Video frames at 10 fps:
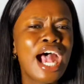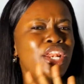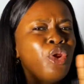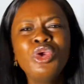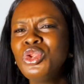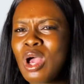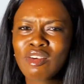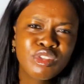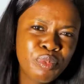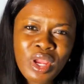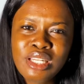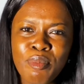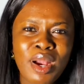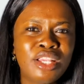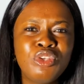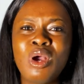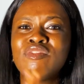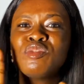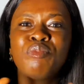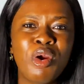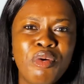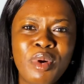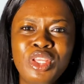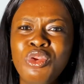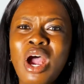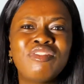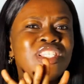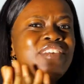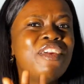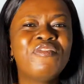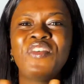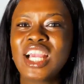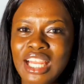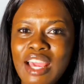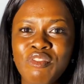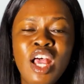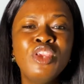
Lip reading: And no, you don't have to break the bank, you don't have to borrow money, you don't have to live a fake life.